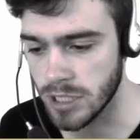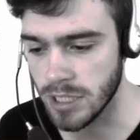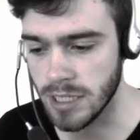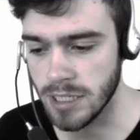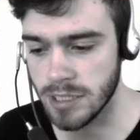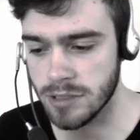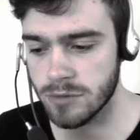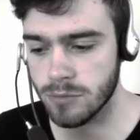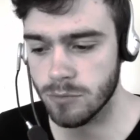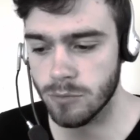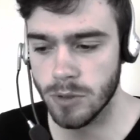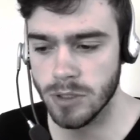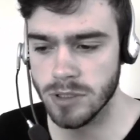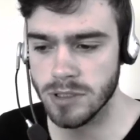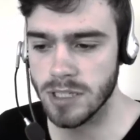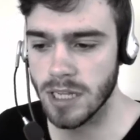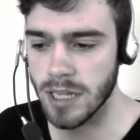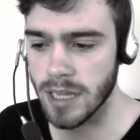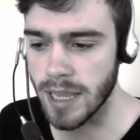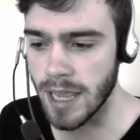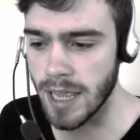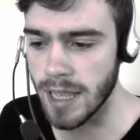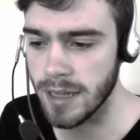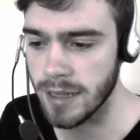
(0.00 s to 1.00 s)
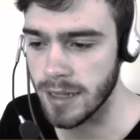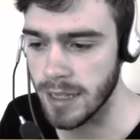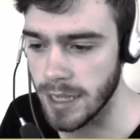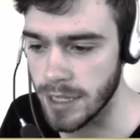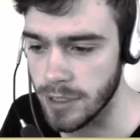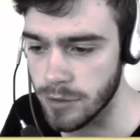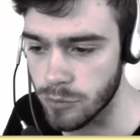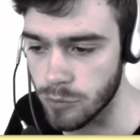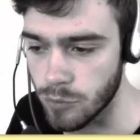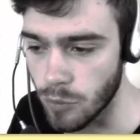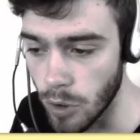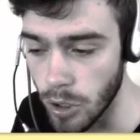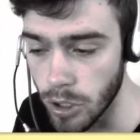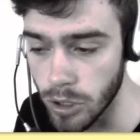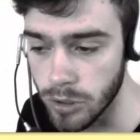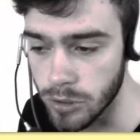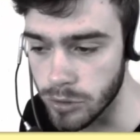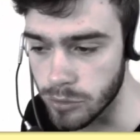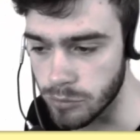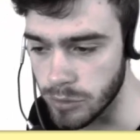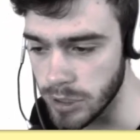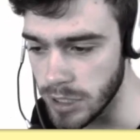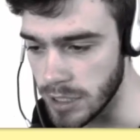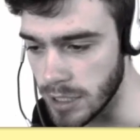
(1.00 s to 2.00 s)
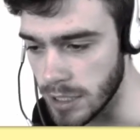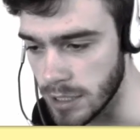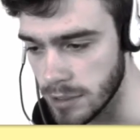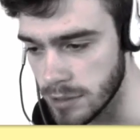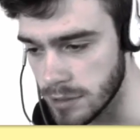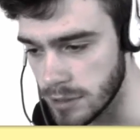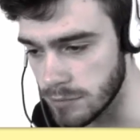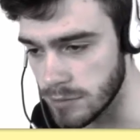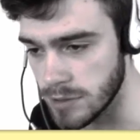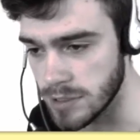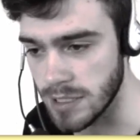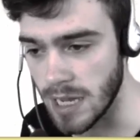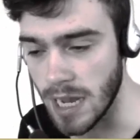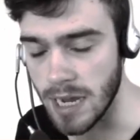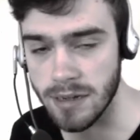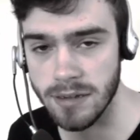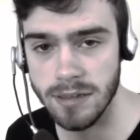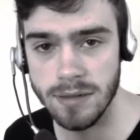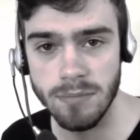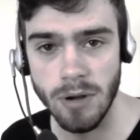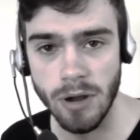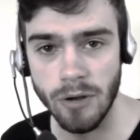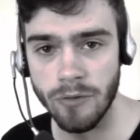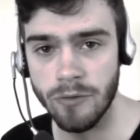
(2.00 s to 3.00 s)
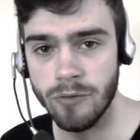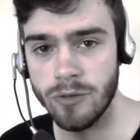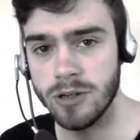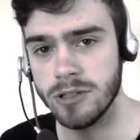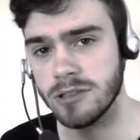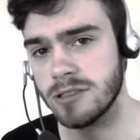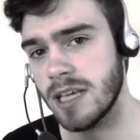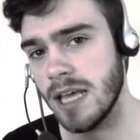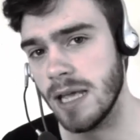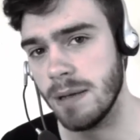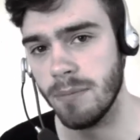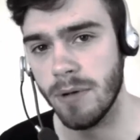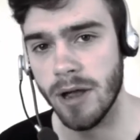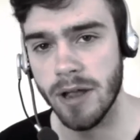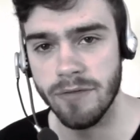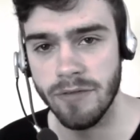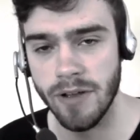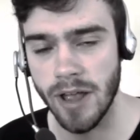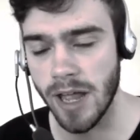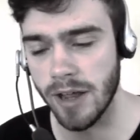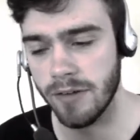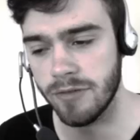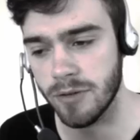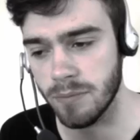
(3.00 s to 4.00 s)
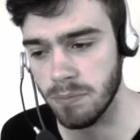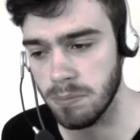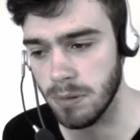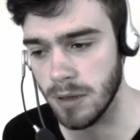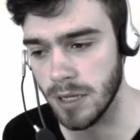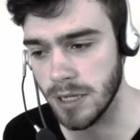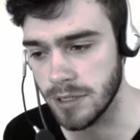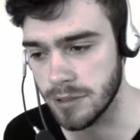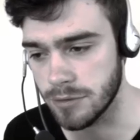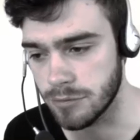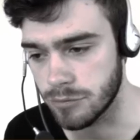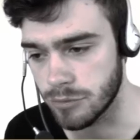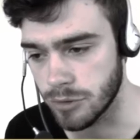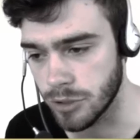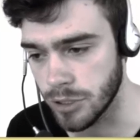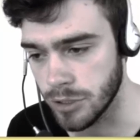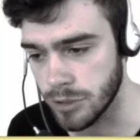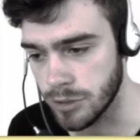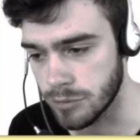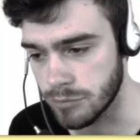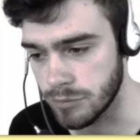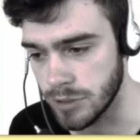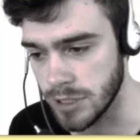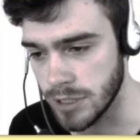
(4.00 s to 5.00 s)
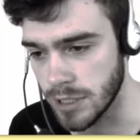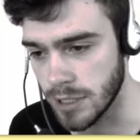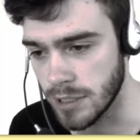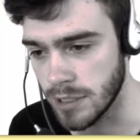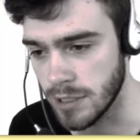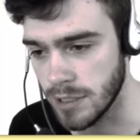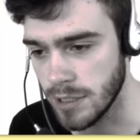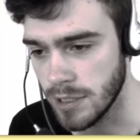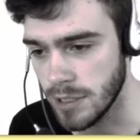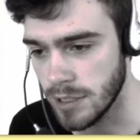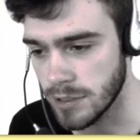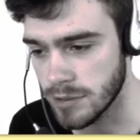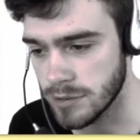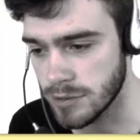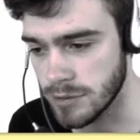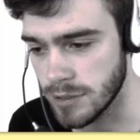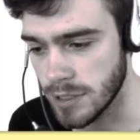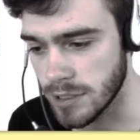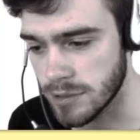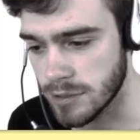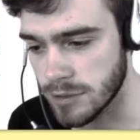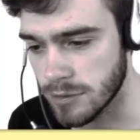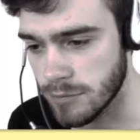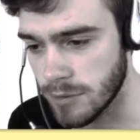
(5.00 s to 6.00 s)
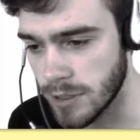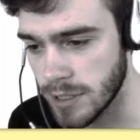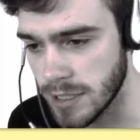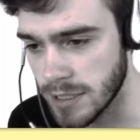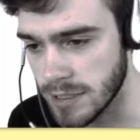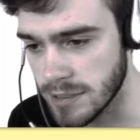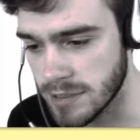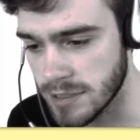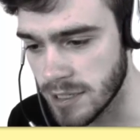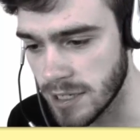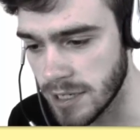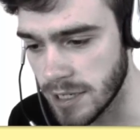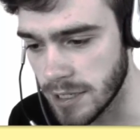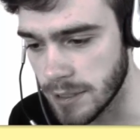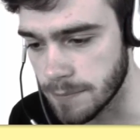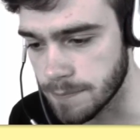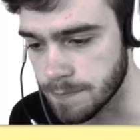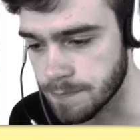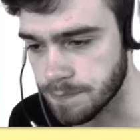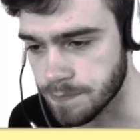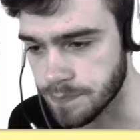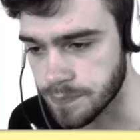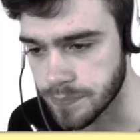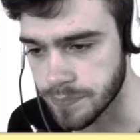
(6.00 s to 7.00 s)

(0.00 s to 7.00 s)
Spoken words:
It's once again in Royal Arena. It was actually my first game I've ever played in Royal Arena, so that's quite exciting.